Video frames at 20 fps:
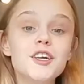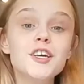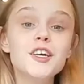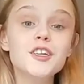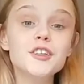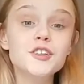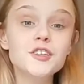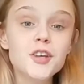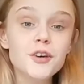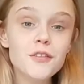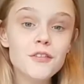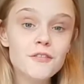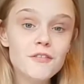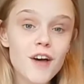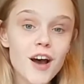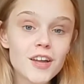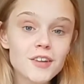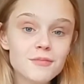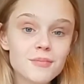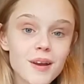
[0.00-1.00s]
So the
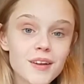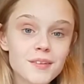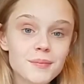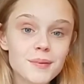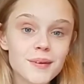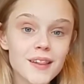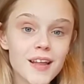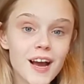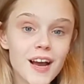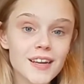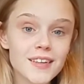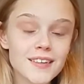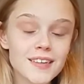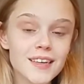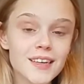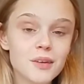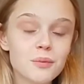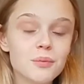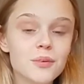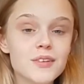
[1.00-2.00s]
first recipe that I did
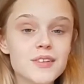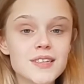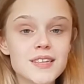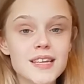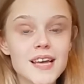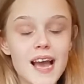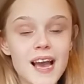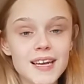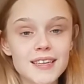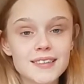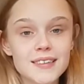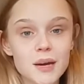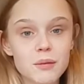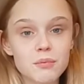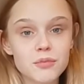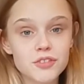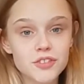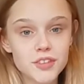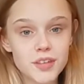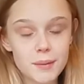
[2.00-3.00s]
was the egg sandwich
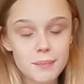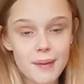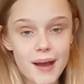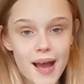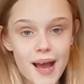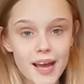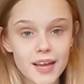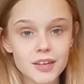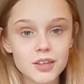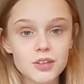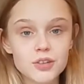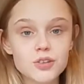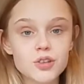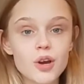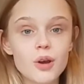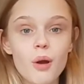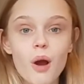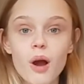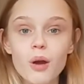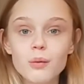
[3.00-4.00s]
in a pan, so
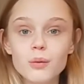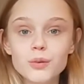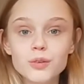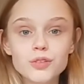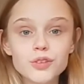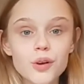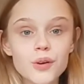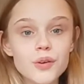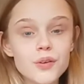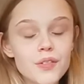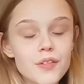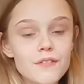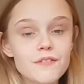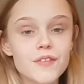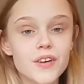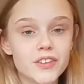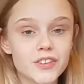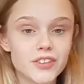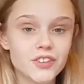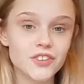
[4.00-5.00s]
I will show you the
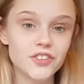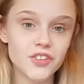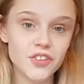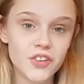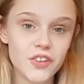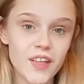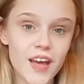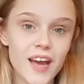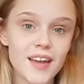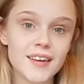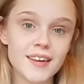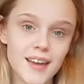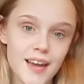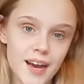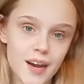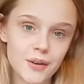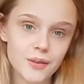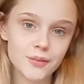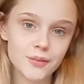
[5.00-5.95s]
footage to that now.